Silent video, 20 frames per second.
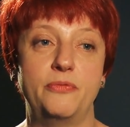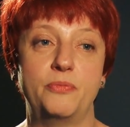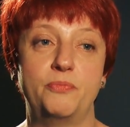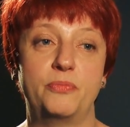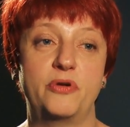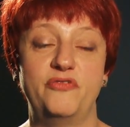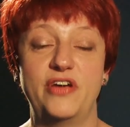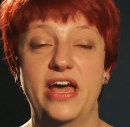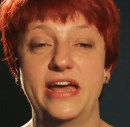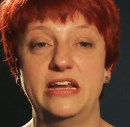
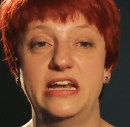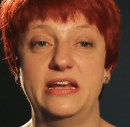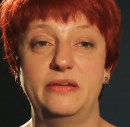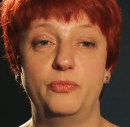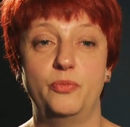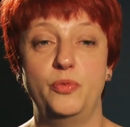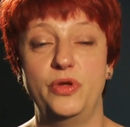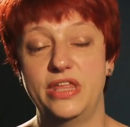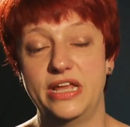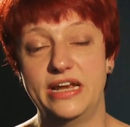provided
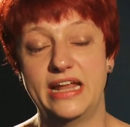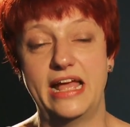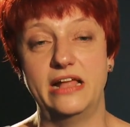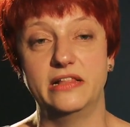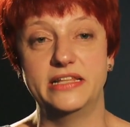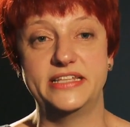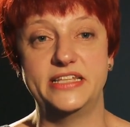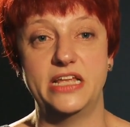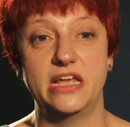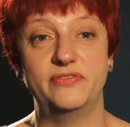within
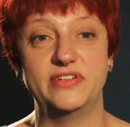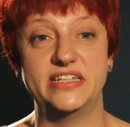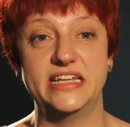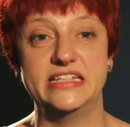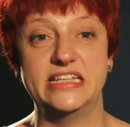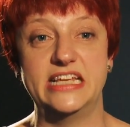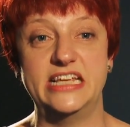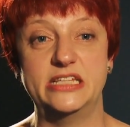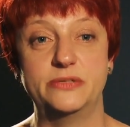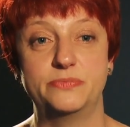health
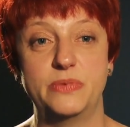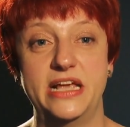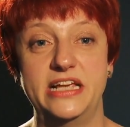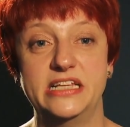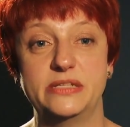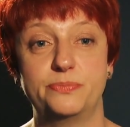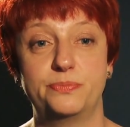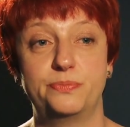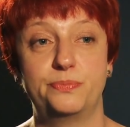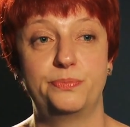services
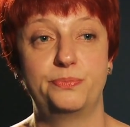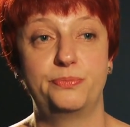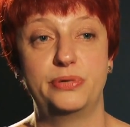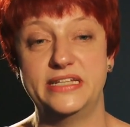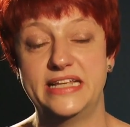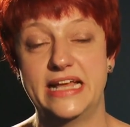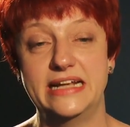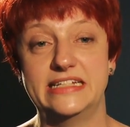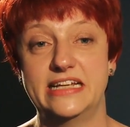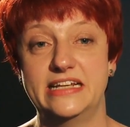is
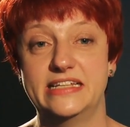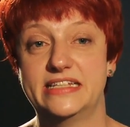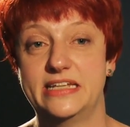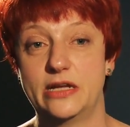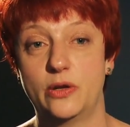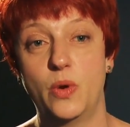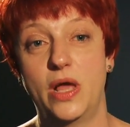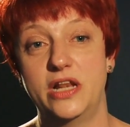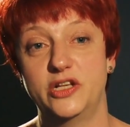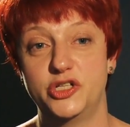presented
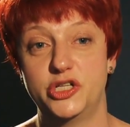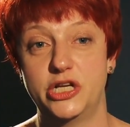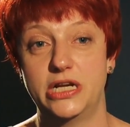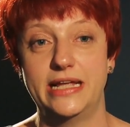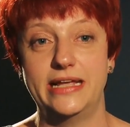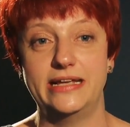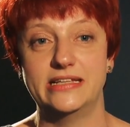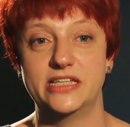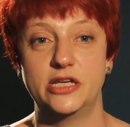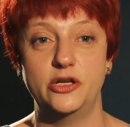
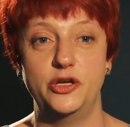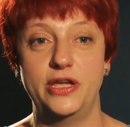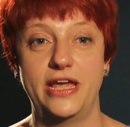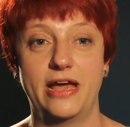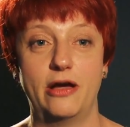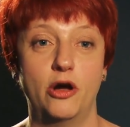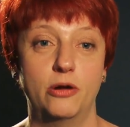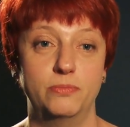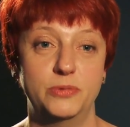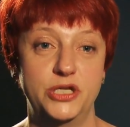sequentially. So you
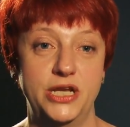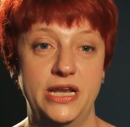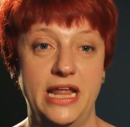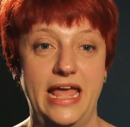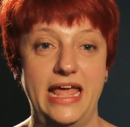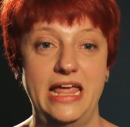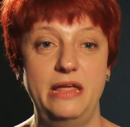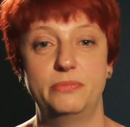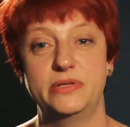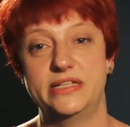get option
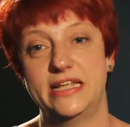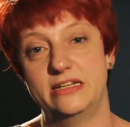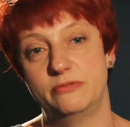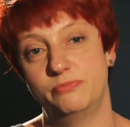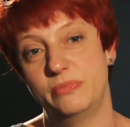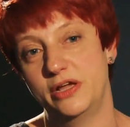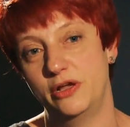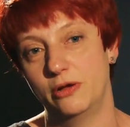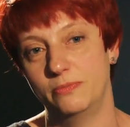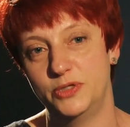A presented
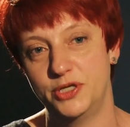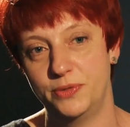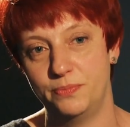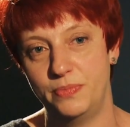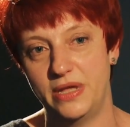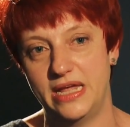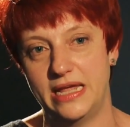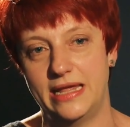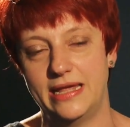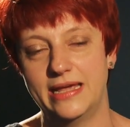by option
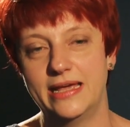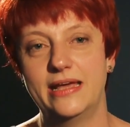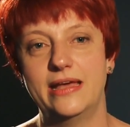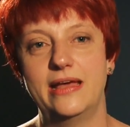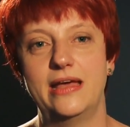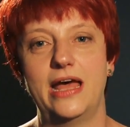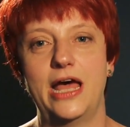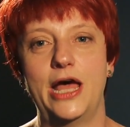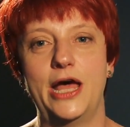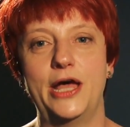B.
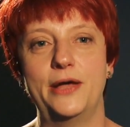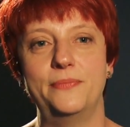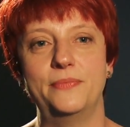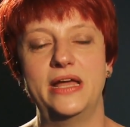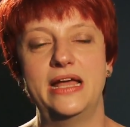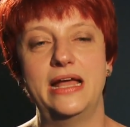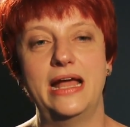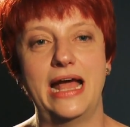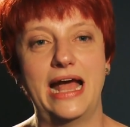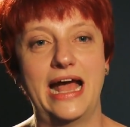
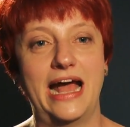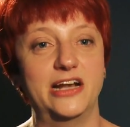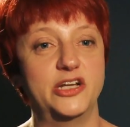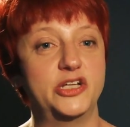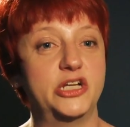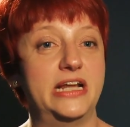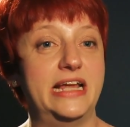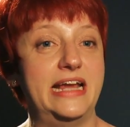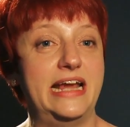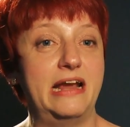
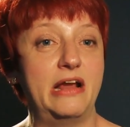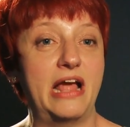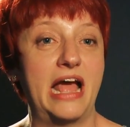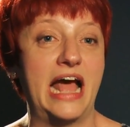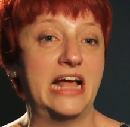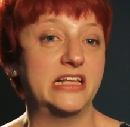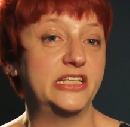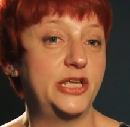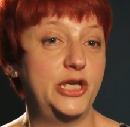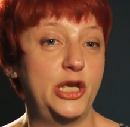Actually,
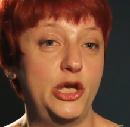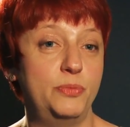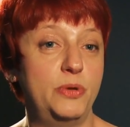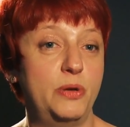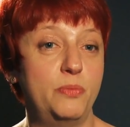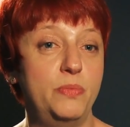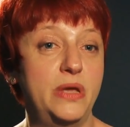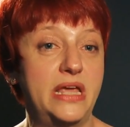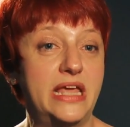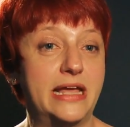as
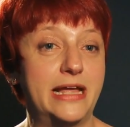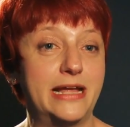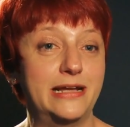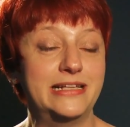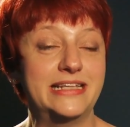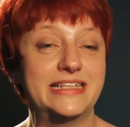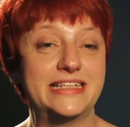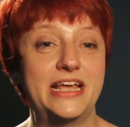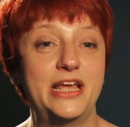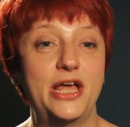human
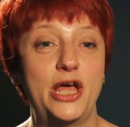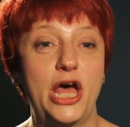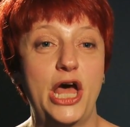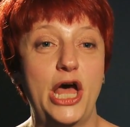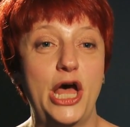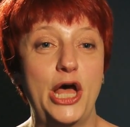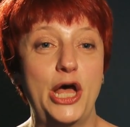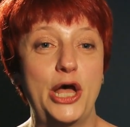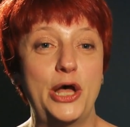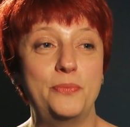beings,
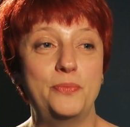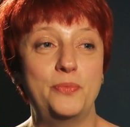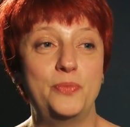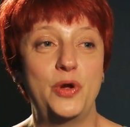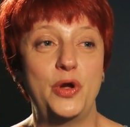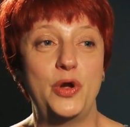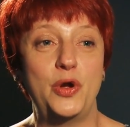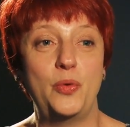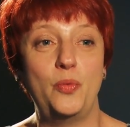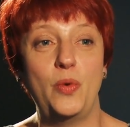
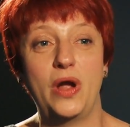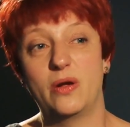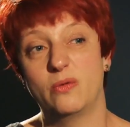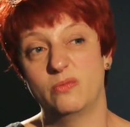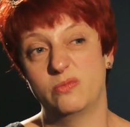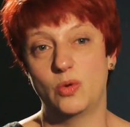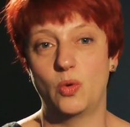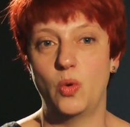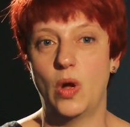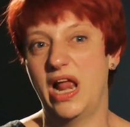we're
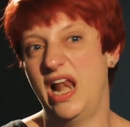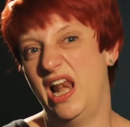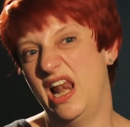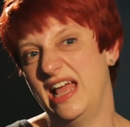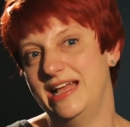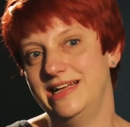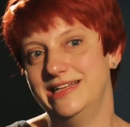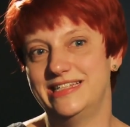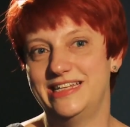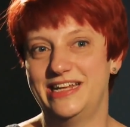quite
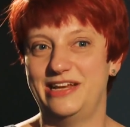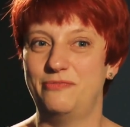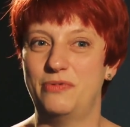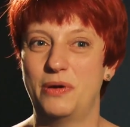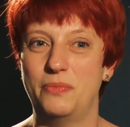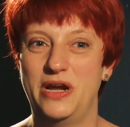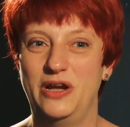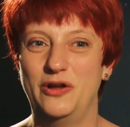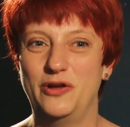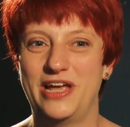lazy
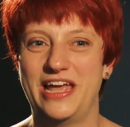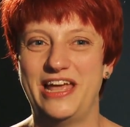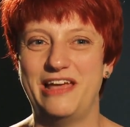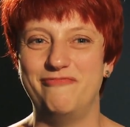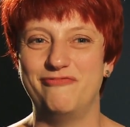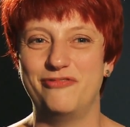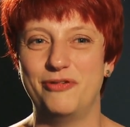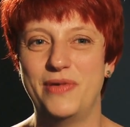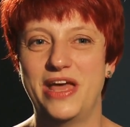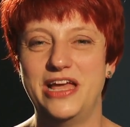when we look at
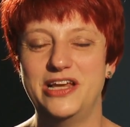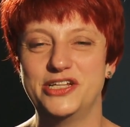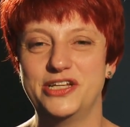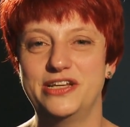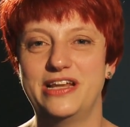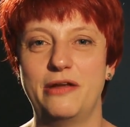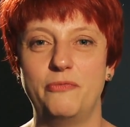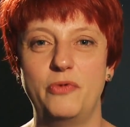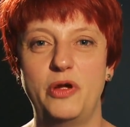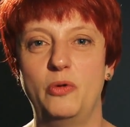
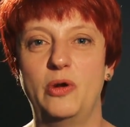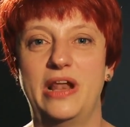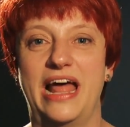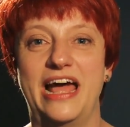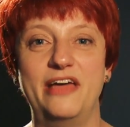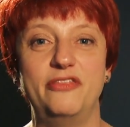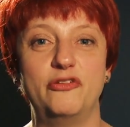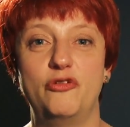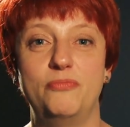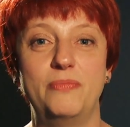information, and we will
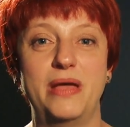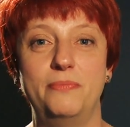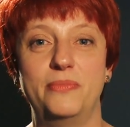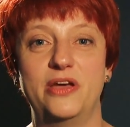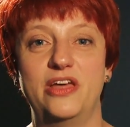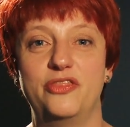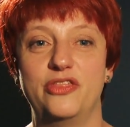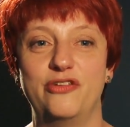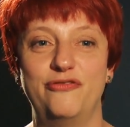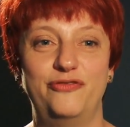either
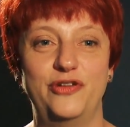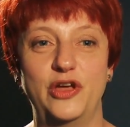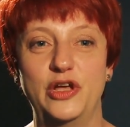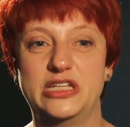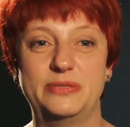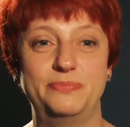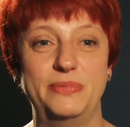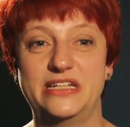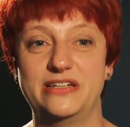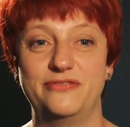remember the
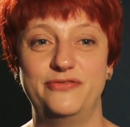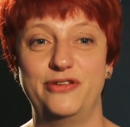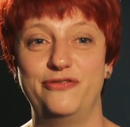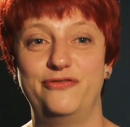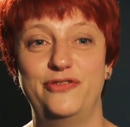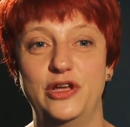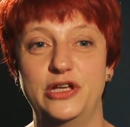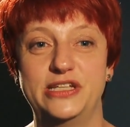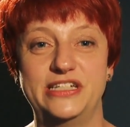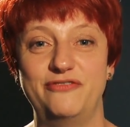first bit of the
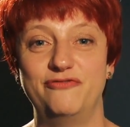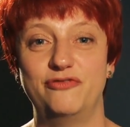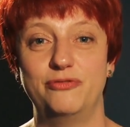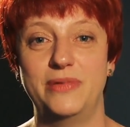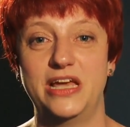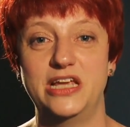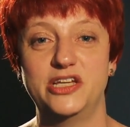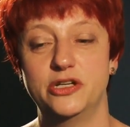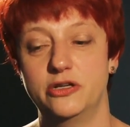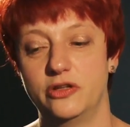first
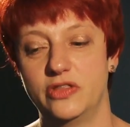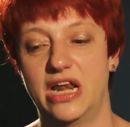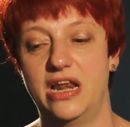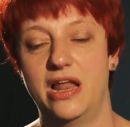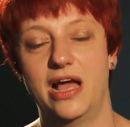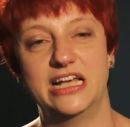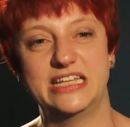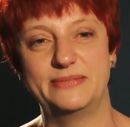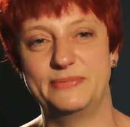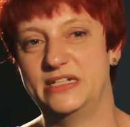information or the
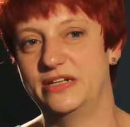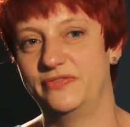last bit